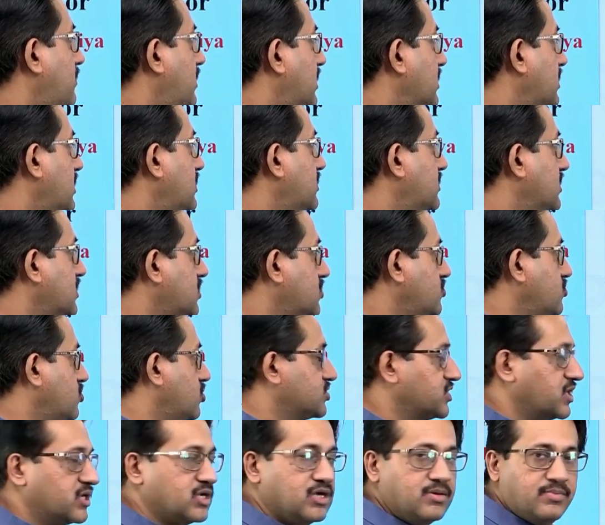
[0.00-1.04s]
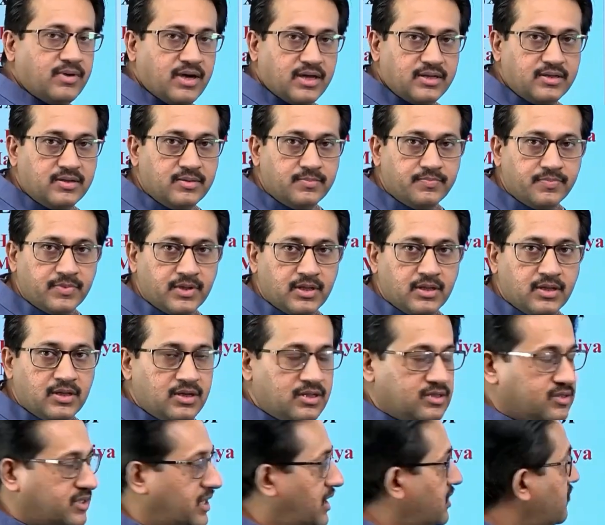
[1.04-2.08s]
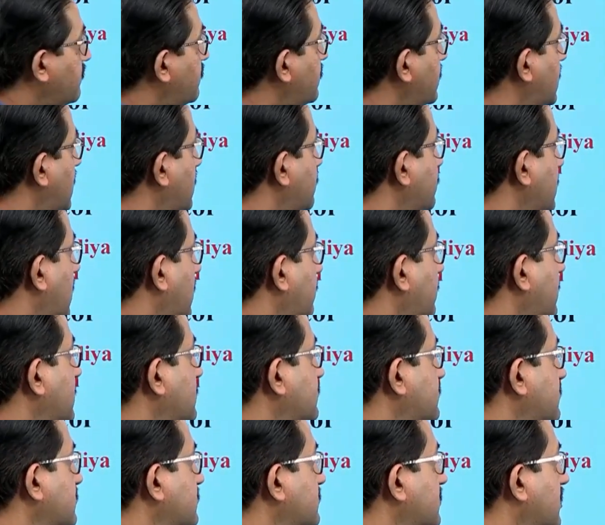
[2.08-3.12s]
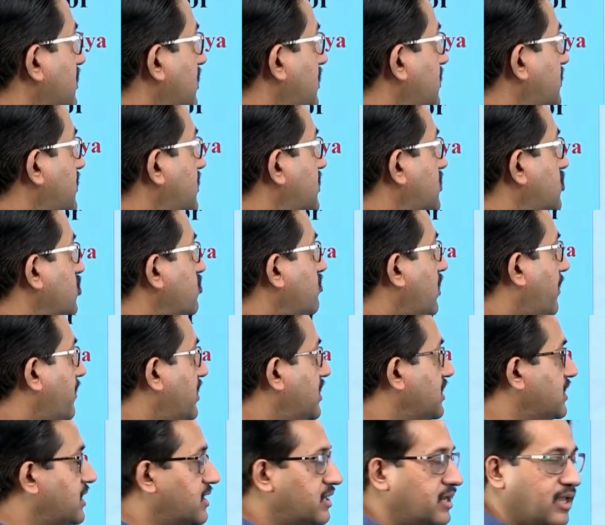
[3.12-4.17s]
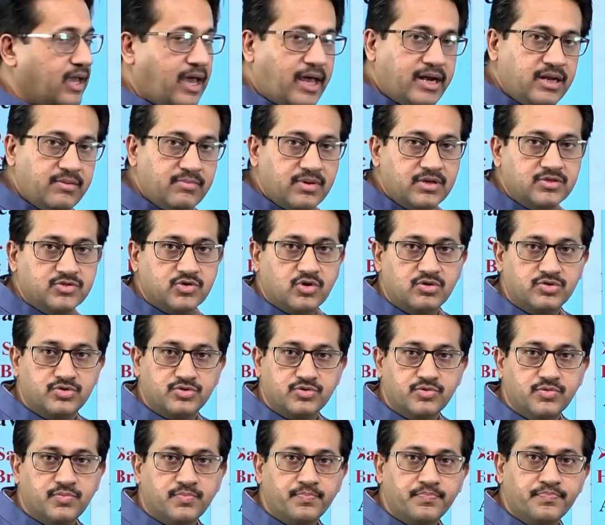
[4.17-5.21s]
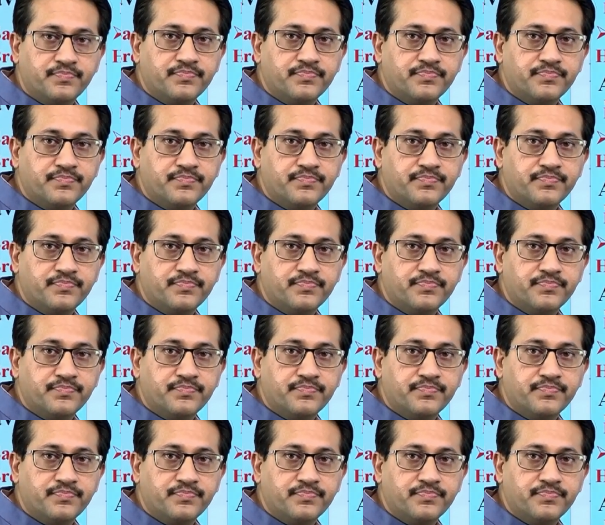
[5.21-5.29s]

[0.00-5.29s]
Amarkantak to Hoshangabad, then we have evidences related to mammalian animals also.